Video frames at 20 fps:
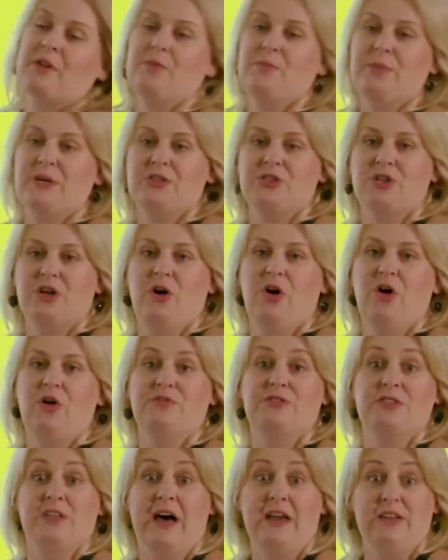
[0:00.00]
picture
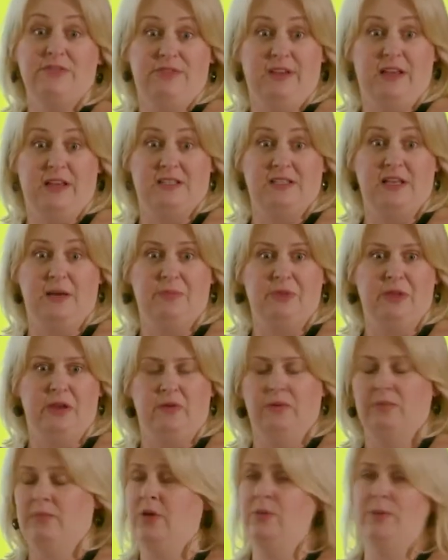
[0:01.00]
of side effects up there,
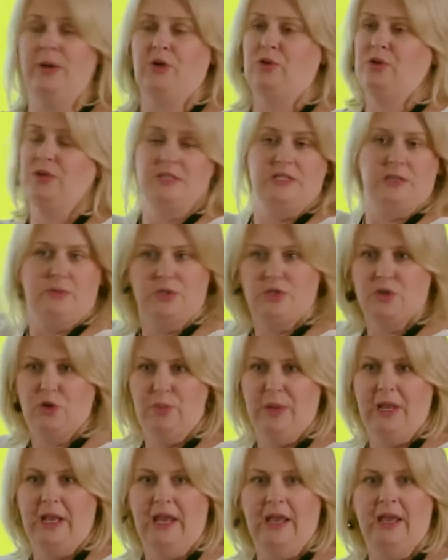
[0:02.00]
and oh my goodness, there were so
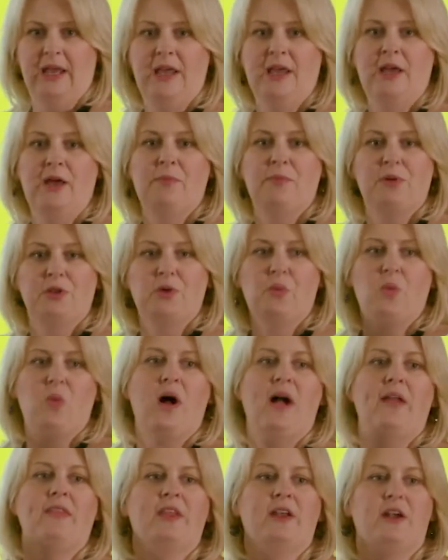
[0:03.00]
many. But the
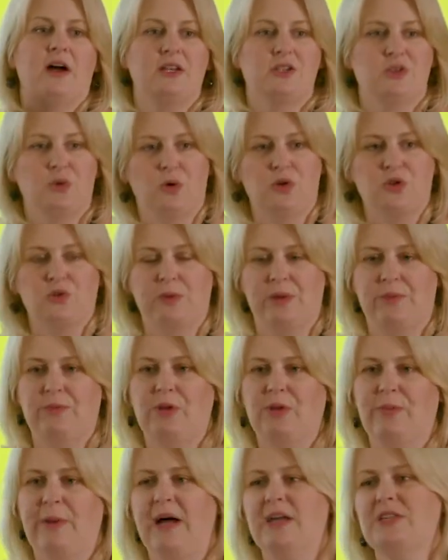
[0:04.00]
one that I talk to
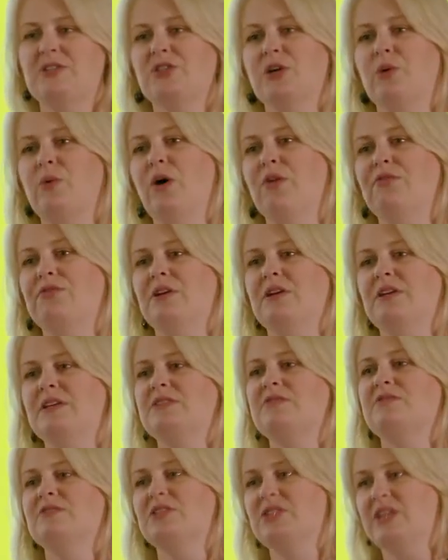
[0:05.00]
people about so often
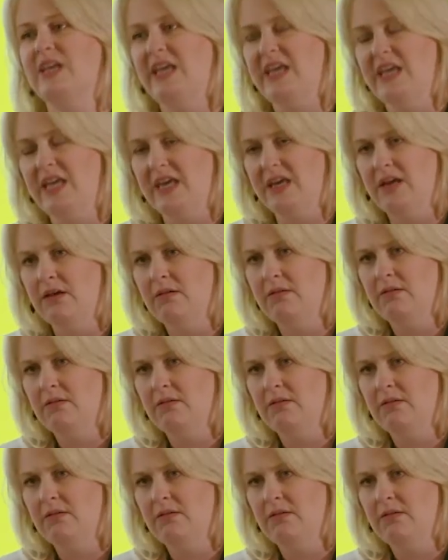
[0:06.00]
is fatigue.